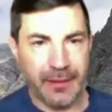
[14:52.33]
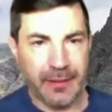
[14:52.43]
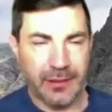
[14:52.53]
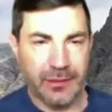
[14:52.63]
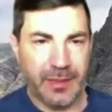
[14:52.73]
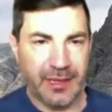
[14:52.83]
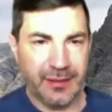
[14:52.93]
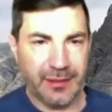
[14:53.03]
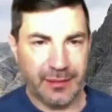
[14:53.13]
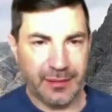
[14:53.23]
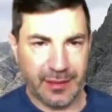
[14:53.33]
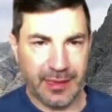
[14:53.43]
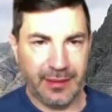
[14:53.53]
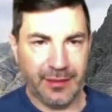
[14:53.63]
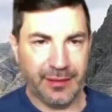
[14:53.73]
to make
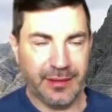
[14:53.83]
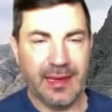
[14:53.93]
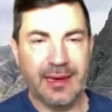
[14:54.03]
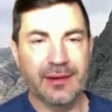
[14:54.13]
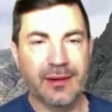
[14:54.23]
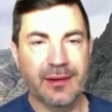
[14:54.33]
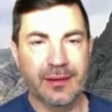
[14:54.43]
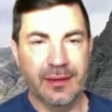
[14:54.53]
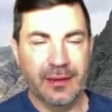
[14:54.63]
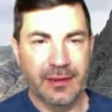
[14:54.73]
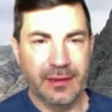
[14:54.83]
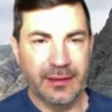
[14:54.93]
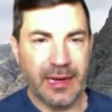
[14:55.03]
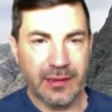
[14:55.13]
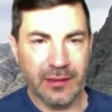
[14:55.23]
cells that are
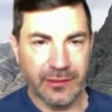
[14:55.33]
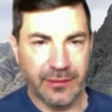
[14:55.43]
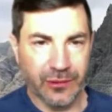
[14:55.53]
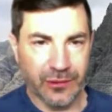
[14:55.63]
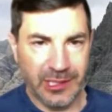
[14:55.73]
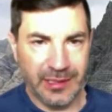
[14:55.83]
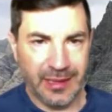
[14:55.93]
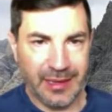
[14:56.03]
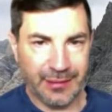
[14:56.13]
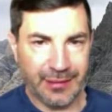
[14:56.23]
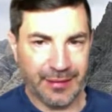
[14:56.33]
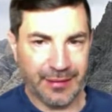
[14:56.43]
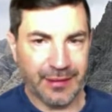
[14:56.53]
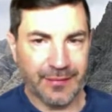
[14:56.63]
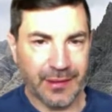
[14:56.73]
not normally light
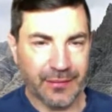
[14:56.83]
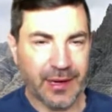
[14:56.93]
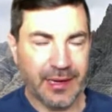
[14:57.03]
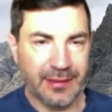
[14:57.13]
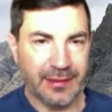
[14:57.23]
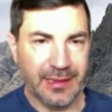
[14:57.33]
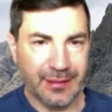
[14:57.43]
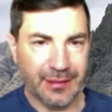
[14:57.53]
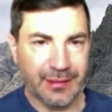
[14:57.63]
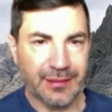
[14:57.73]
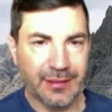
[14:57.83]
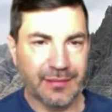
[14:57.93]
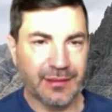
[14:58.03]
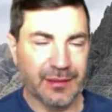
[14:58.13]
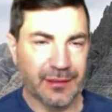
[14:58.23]
sensitive in the retina light sensitive.
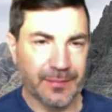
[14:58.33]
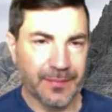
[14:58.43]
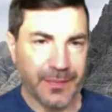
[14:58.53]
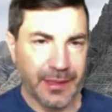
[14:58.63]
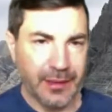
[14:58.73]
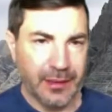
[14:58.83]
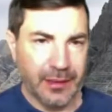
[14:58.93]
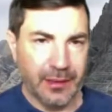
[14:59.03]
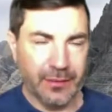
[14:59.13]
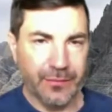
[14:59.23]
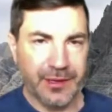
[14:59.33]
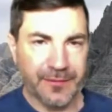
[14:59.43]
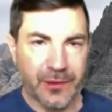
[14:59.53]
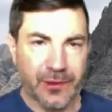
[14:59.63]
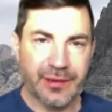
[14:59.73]
So when your
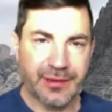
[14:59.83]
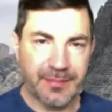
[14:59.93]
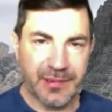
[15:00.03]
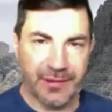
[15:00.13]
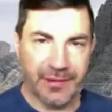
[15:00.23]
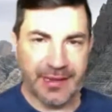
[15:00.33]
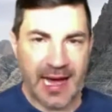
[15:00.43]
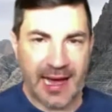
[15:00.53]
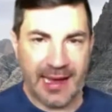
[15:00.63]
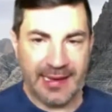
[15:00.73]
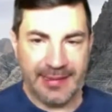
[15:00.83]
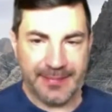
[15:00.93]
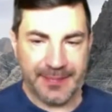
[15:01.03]
photoreceptors die,